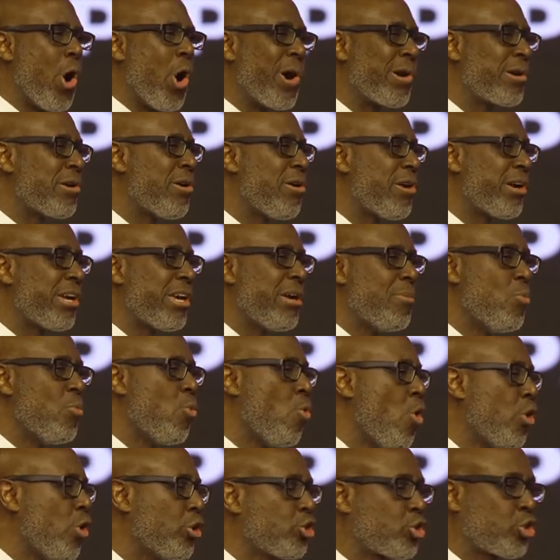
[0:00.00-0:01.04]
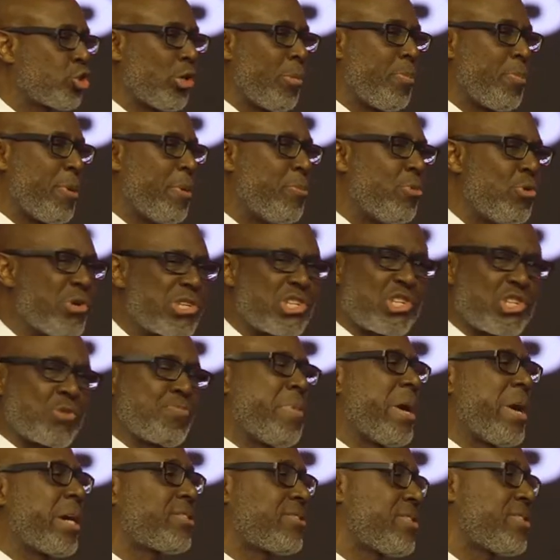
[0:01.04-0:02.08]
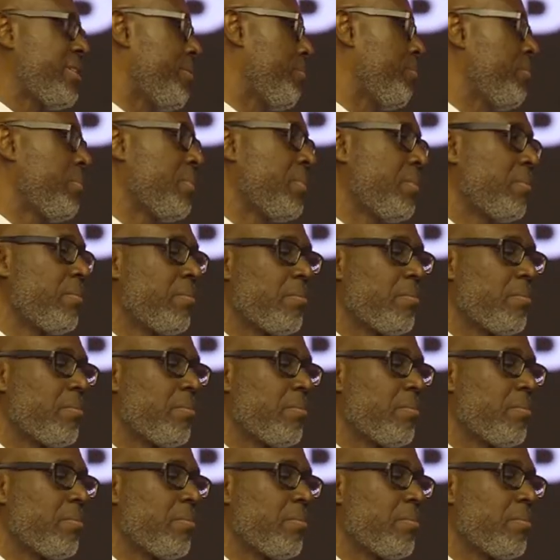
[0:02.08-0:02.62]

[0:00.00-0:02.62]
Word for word: honor Him, worship Him, respect Him?